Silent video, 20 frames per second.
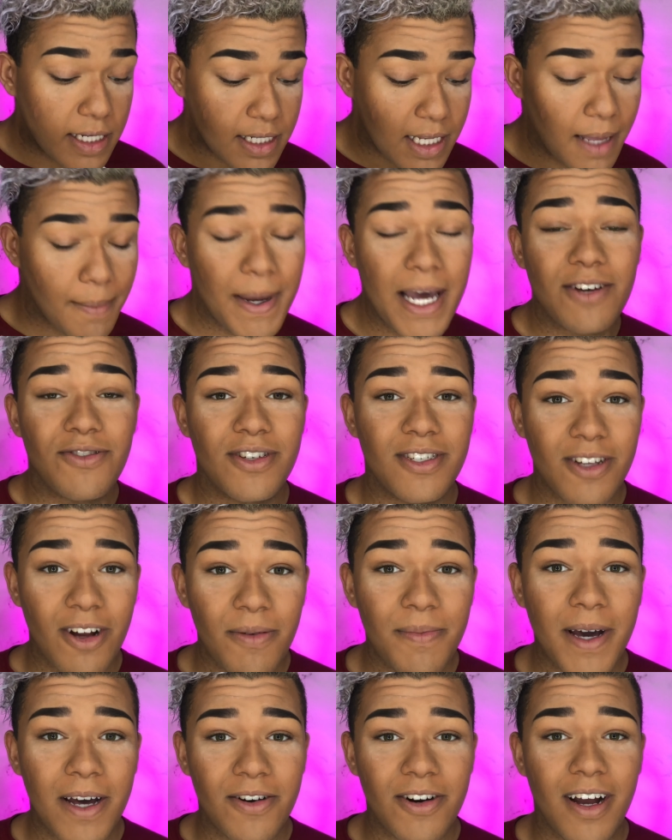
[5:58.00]
into that Patrick
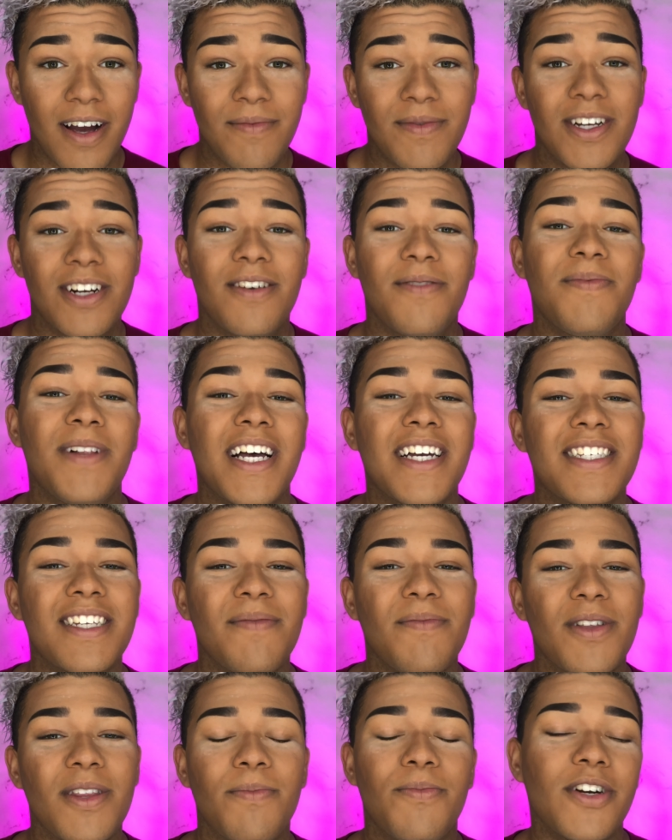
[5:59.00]
Star powder, I'm gonna apply
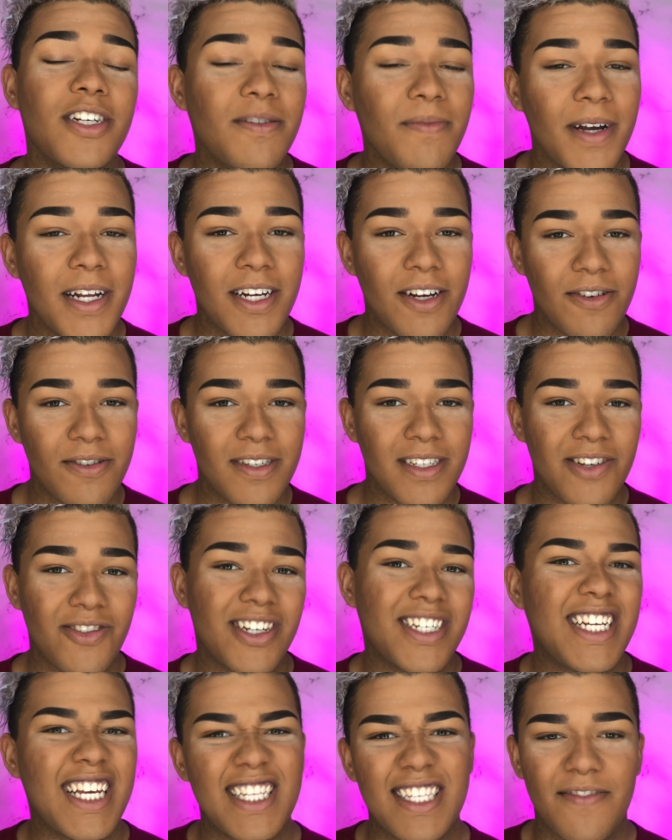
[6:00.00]
some on the bridge of my nose to
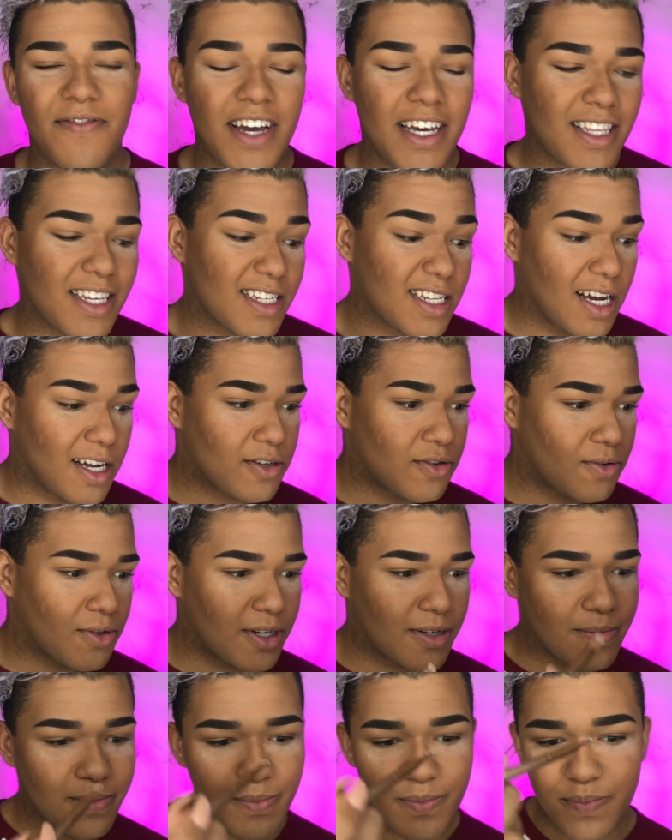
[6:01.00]
intensify this contour.